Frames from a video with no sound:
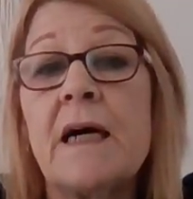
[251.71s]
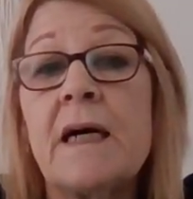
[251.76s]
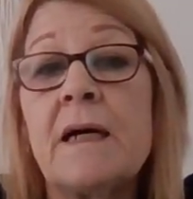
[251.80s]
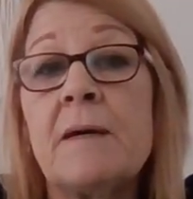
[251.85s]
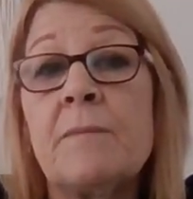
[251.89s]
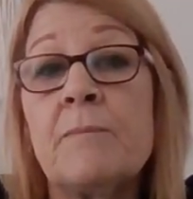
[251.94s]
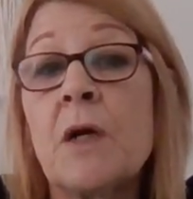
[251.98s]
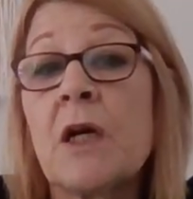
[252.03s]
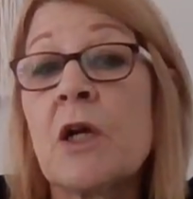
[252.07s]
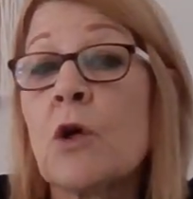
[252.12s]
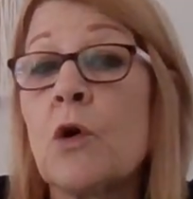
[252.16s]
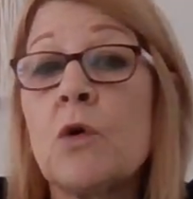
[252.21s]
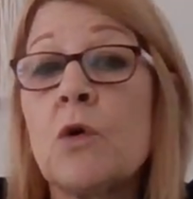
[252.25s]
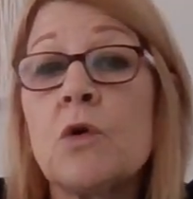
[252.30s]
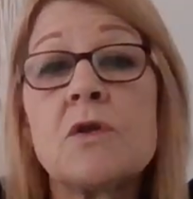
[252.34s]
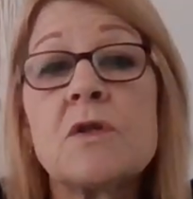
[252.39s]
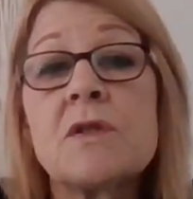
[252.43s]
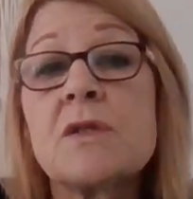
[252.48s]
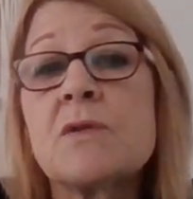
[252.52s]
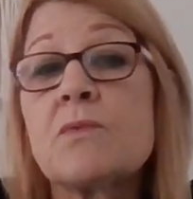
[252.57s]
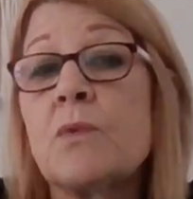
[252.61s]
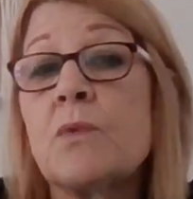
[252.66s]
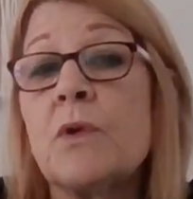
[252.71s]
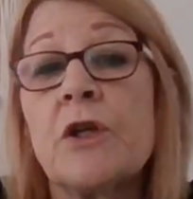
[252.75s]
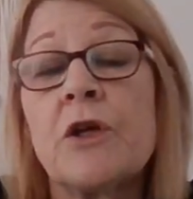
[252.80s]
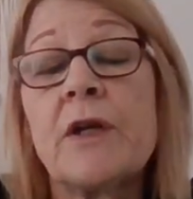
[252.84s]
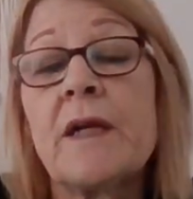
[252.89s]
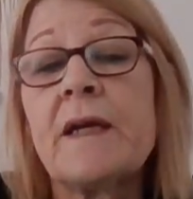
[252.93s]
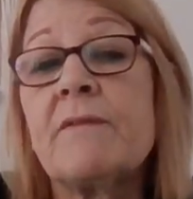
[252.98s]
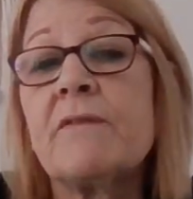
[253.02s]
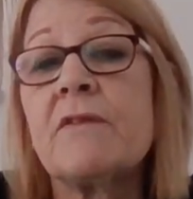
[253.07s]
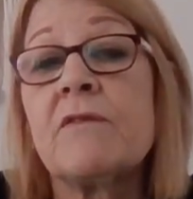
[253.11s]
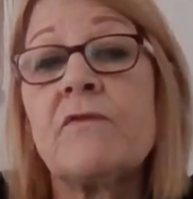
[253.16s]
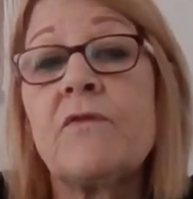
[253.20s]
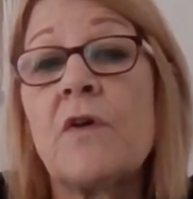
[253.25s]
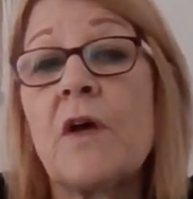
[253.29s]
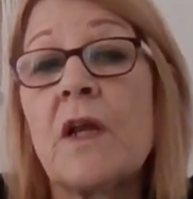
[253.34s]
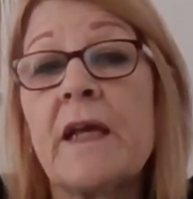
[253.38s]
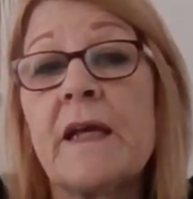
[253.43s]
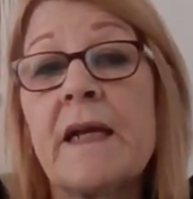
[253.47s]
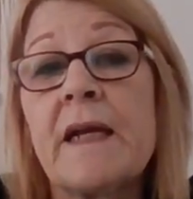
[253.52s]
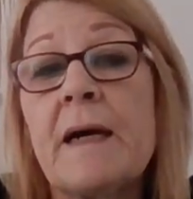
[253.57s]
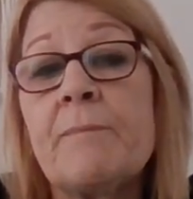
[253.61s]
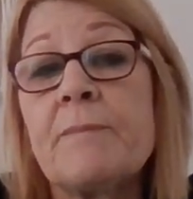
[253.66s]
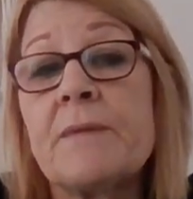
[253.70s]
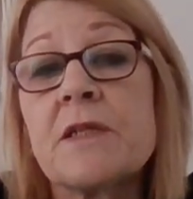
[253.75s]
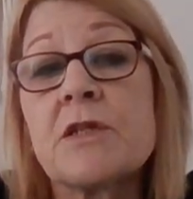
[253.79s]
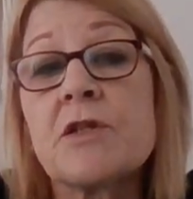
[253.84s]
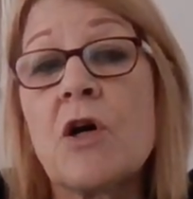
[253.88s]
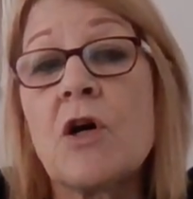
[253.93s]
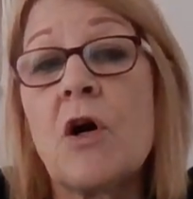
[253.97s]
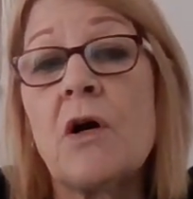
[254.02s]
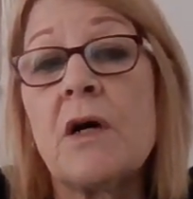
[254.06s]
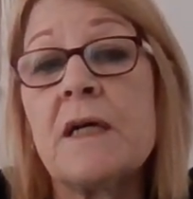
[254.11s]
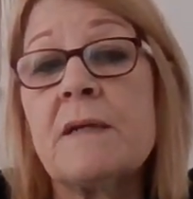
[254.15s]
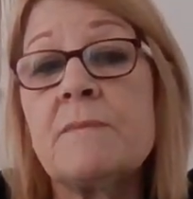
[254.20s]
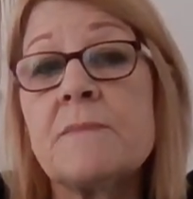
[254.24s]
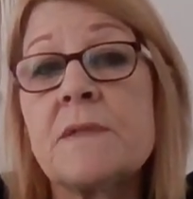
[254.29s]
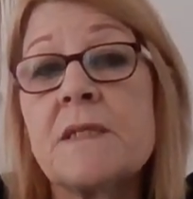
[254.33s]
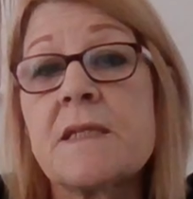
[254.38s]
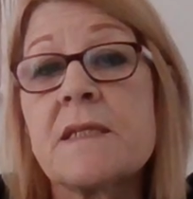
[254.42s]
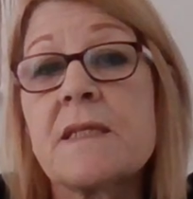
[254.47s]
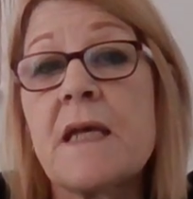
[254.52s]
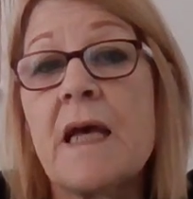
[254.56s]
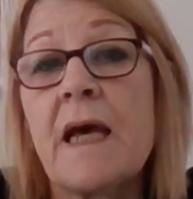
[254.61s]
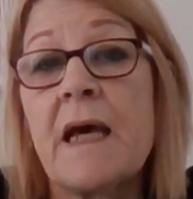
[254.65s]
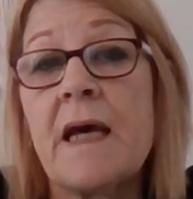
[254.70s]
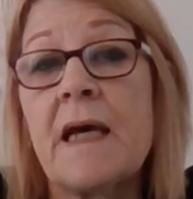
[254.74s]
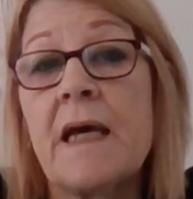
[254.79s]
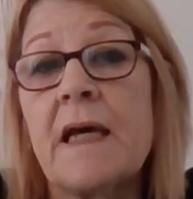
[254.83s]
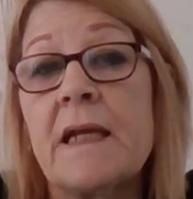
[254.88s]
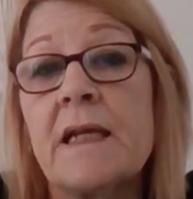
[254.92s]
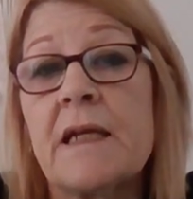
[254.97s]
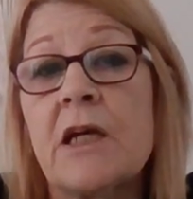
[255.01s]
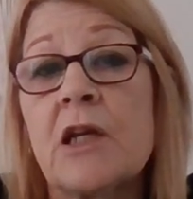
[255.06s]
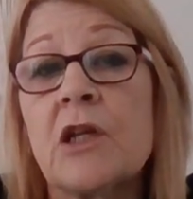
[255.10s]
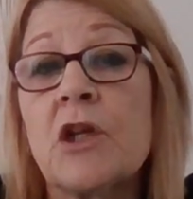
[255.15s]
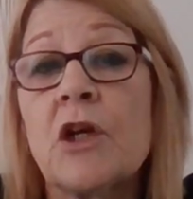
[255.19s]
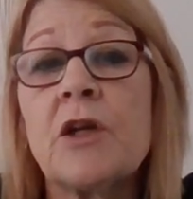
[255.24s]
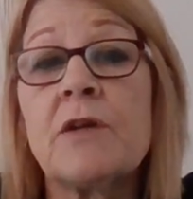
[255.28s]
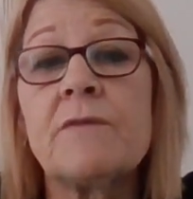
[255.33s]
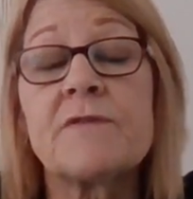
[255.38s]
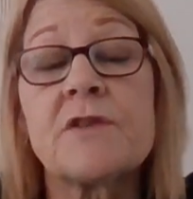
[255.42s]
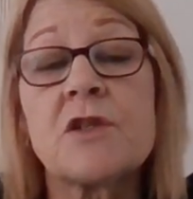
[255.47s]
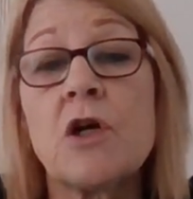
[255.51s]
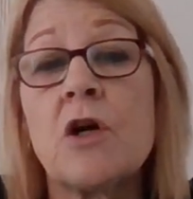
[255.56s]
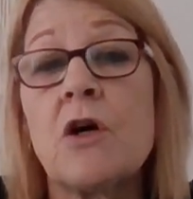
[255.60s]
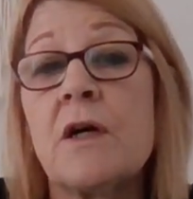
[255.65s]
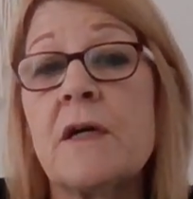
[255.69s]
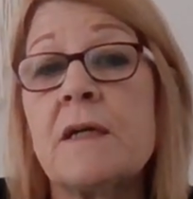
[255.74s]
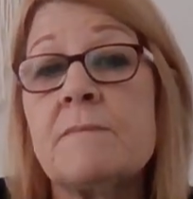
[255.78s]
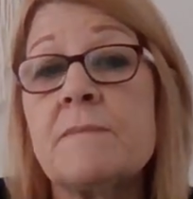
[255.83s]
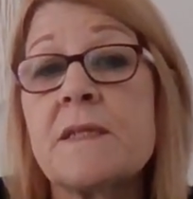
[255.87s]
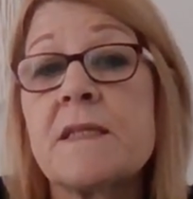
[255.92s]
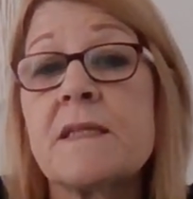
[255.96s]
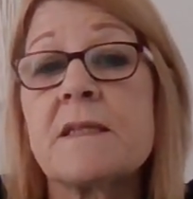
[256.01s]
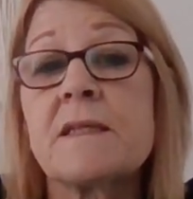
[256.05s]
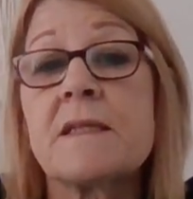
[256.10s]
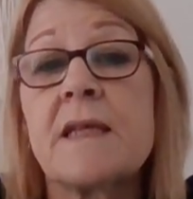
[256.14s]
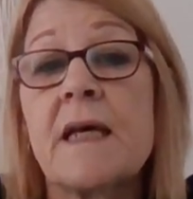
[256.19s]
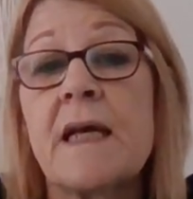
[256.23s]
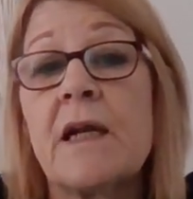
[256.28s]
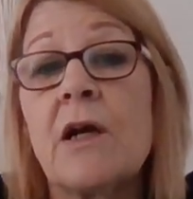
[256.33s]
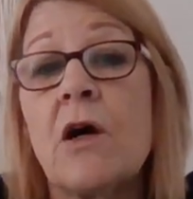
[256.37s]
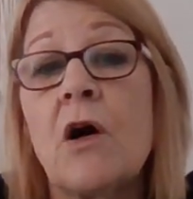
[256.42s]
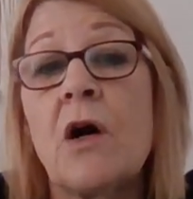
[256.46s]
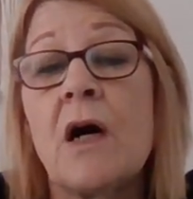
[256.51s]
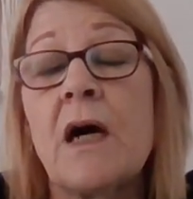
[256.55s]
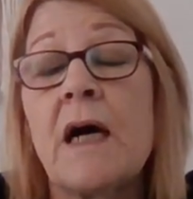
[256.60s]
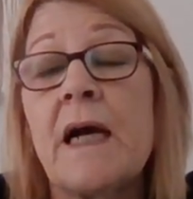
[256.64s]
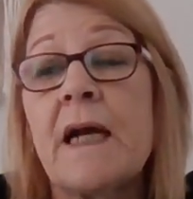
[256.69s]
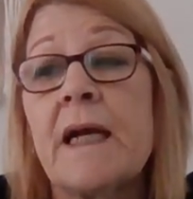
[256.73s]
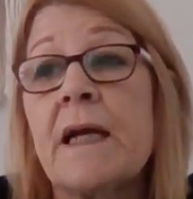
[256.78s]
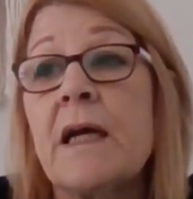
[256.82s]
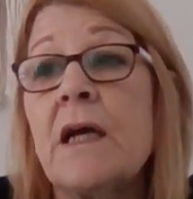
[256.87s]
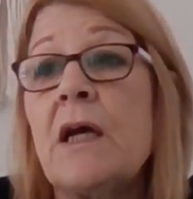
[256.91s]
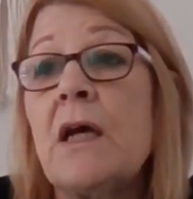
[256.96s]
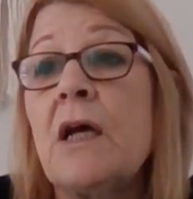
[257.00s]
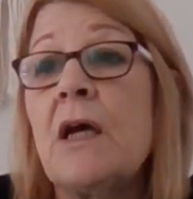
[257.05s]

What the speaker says: My calls were not even followed up at times, and a lot of times that I